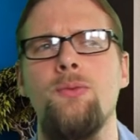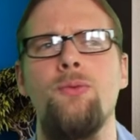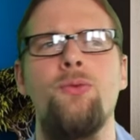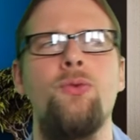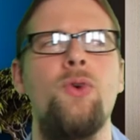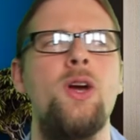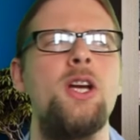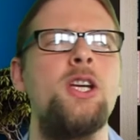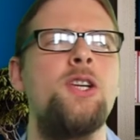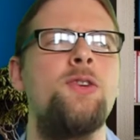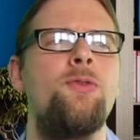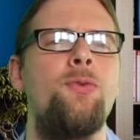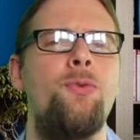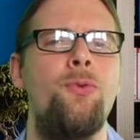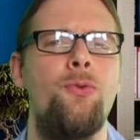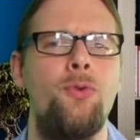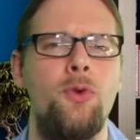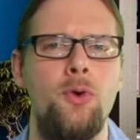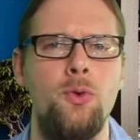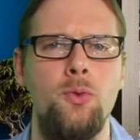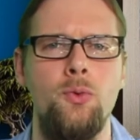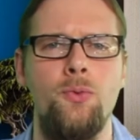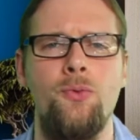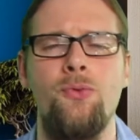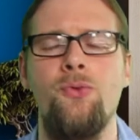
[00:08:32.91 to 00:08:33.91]
Fresh
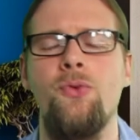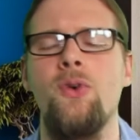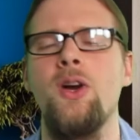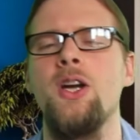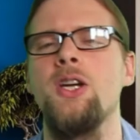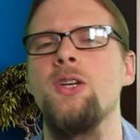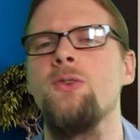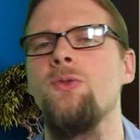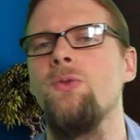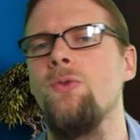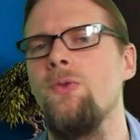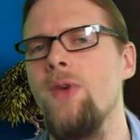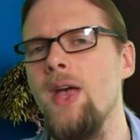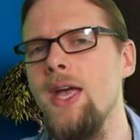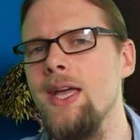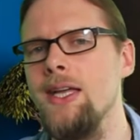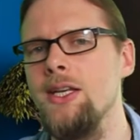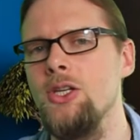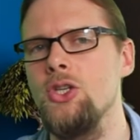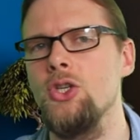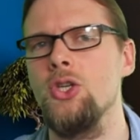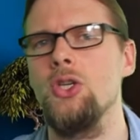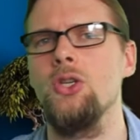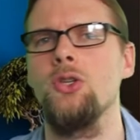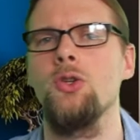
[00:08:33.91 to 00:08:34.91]
fruit, fresh
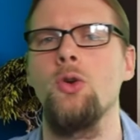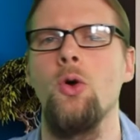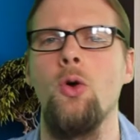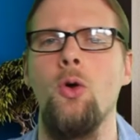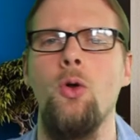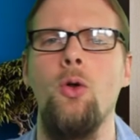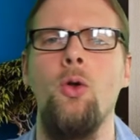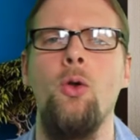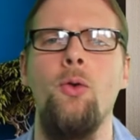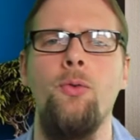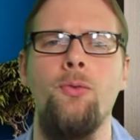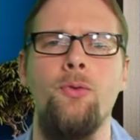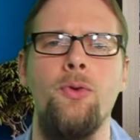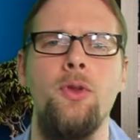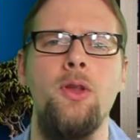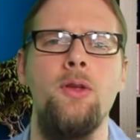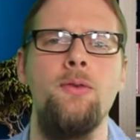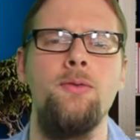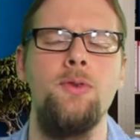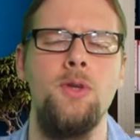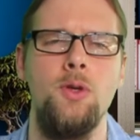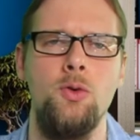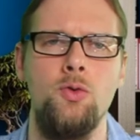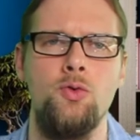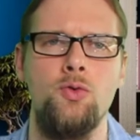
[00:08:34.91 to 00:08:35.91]
veg is all full
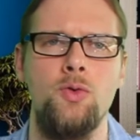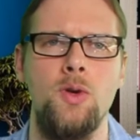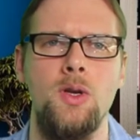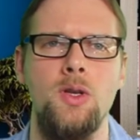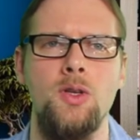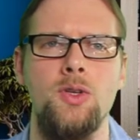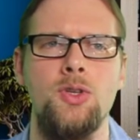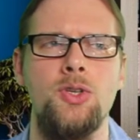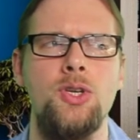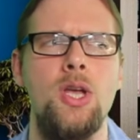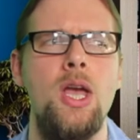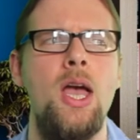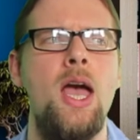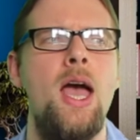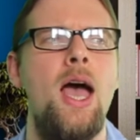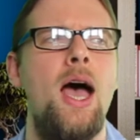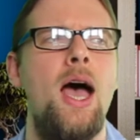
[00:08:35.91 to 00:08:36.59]
of nutrients.